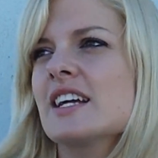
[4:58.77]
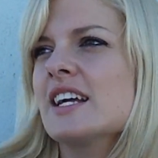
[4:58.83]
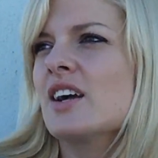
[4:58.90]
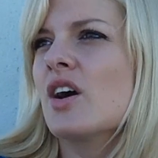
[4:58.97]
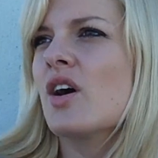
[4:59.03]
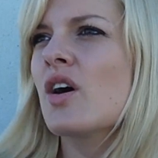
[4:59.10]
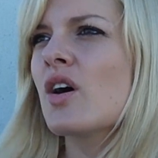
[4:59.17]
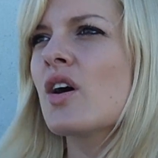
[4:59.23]

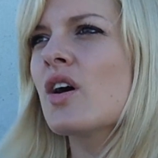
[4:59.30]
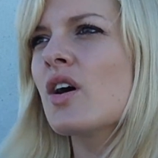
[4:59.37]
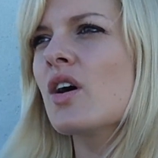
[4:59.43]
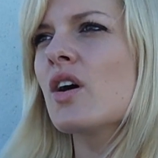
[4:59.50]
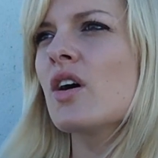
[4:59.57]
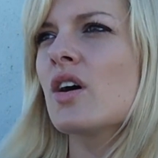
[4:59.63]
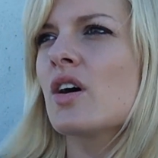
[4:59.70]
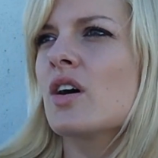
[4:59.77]

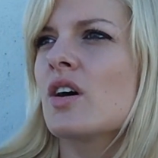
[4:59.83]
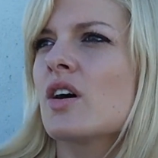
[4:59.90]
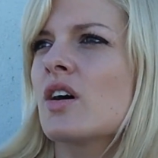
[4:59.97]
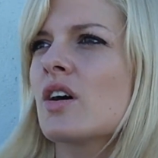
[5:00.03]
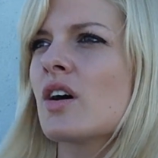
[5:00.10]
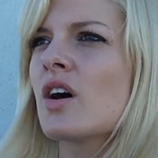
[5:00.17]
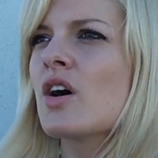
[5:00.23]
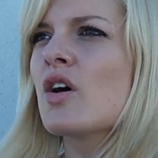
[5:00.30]
Rio.
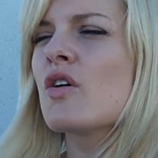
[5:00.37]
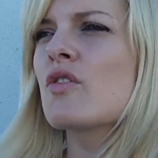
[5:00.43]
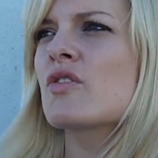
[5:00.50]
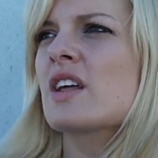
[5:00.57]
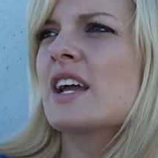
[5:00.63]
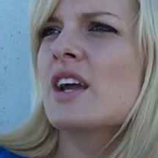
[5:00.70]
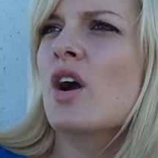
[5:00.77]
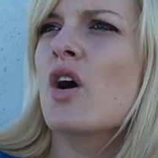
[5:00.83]

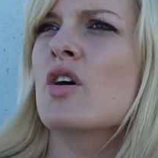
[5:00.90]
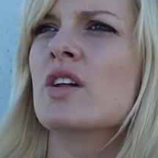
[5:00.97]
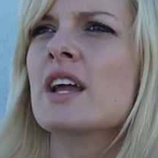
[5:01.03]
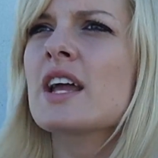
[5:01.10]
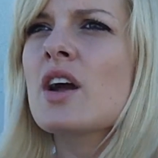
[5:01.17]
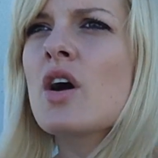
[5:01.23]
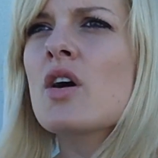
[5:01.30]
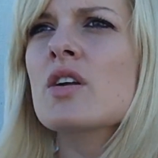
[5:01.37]
Rio,
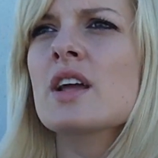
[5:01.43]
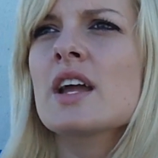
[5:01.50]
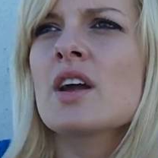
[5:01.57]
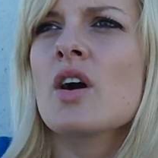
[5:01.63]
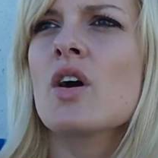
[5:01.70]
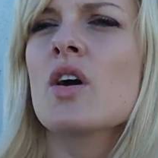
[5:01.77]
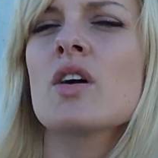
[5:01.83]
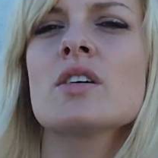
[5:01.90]
Rio,
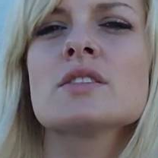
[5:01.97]
Rio.